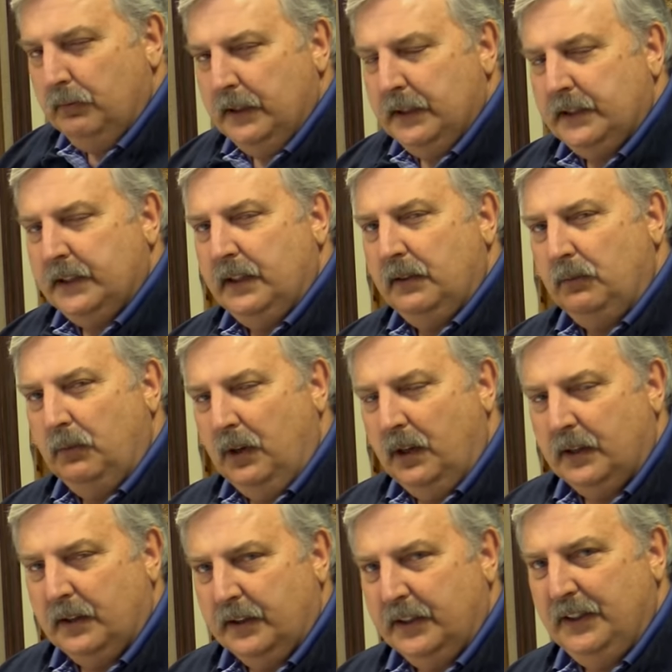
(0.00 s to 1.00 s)
rinse it in
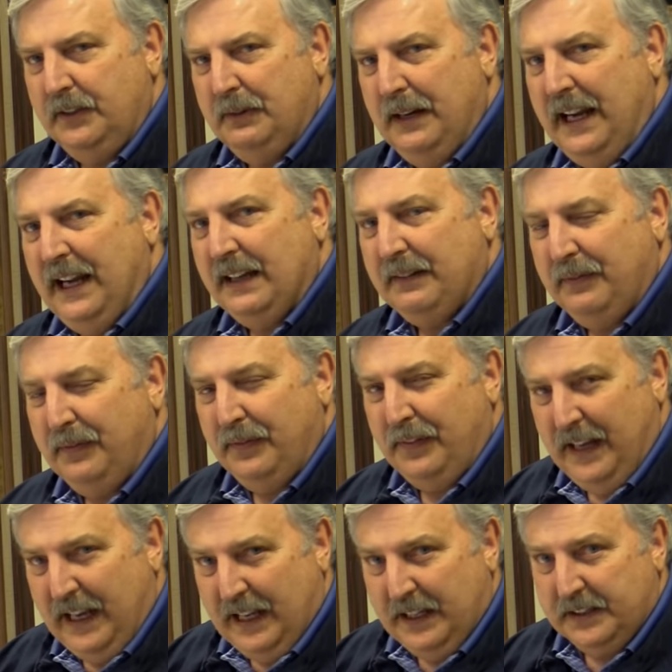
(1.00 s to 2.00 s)
water, you add
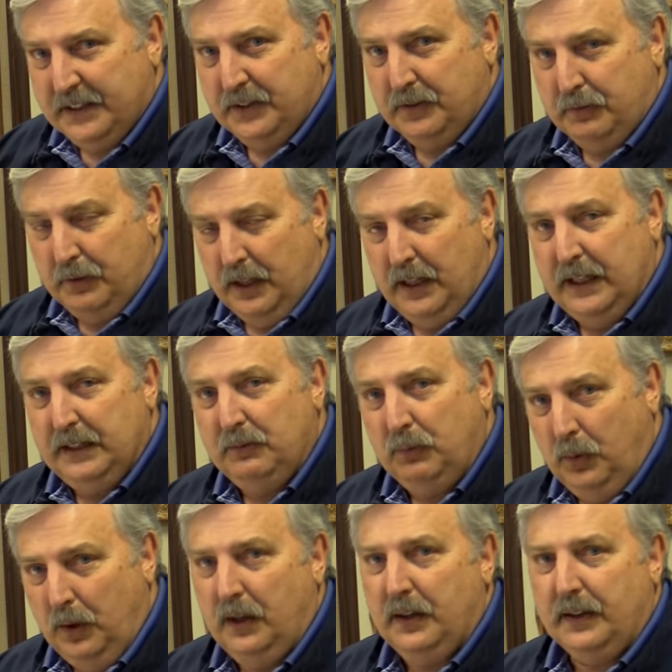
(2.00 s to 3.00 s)
fast
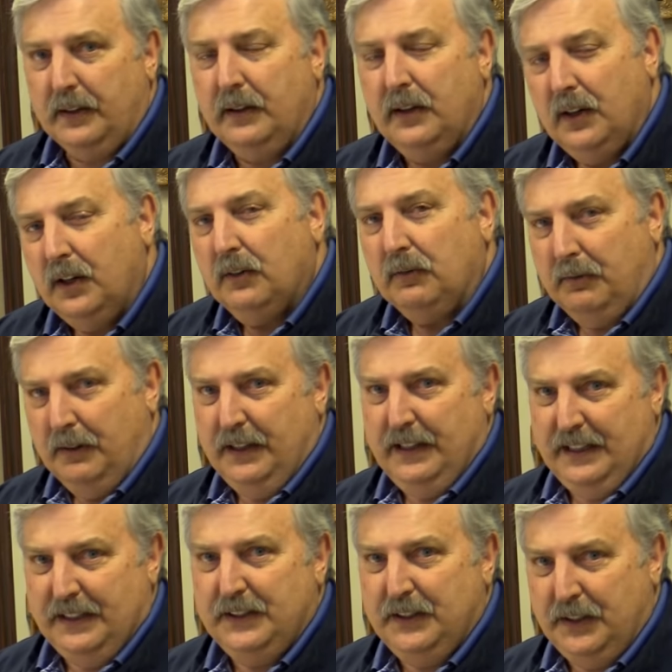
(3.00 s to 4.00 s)
drying water
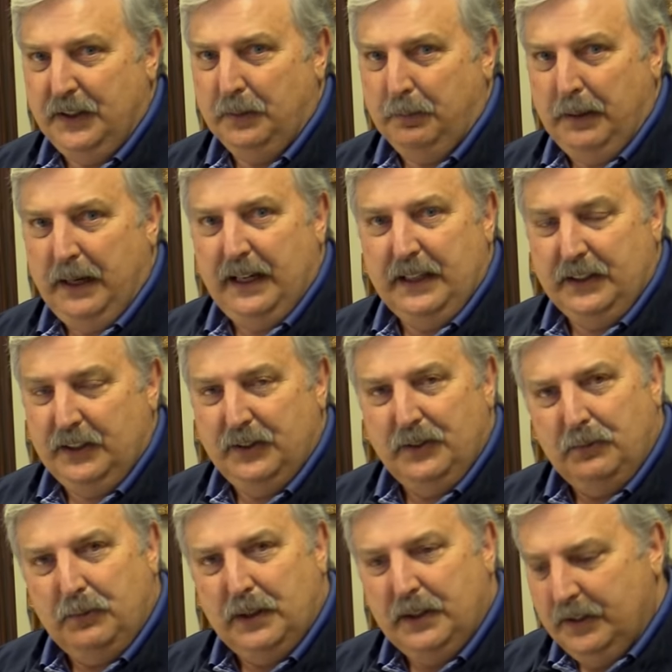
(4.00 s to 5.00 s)
right into your paint. You
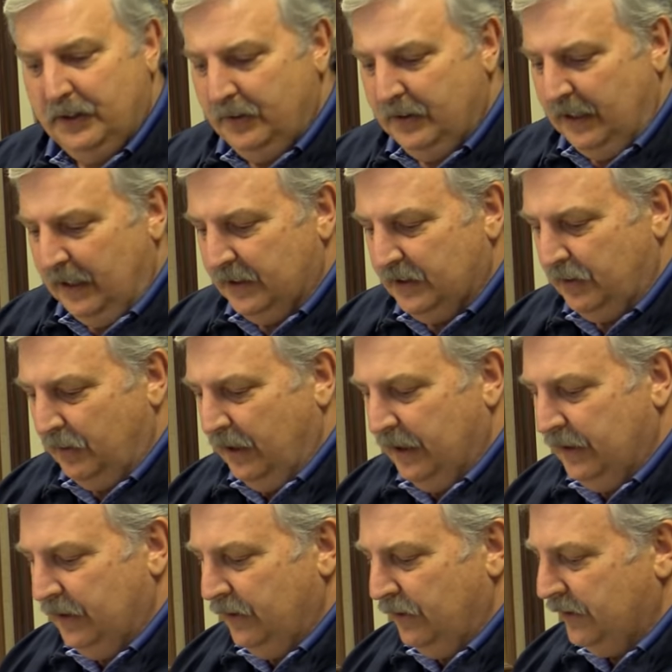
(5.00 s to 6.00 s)
don't want to do that. So I
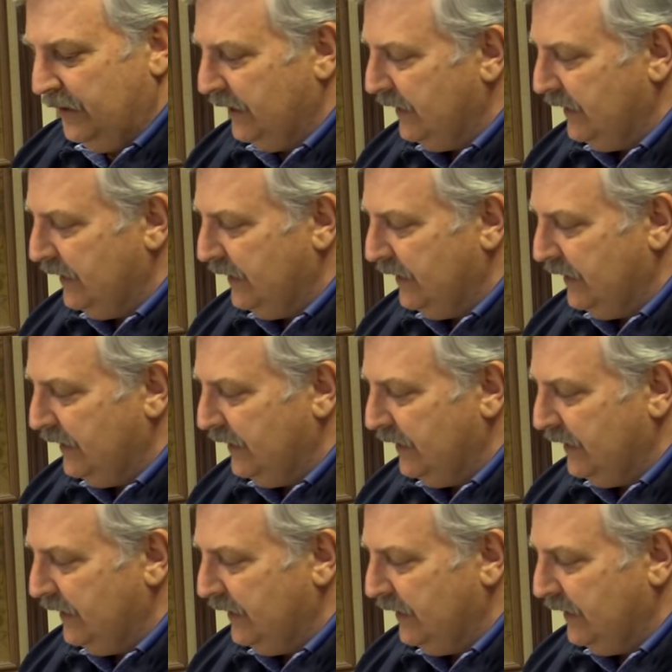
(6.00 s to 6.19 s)
use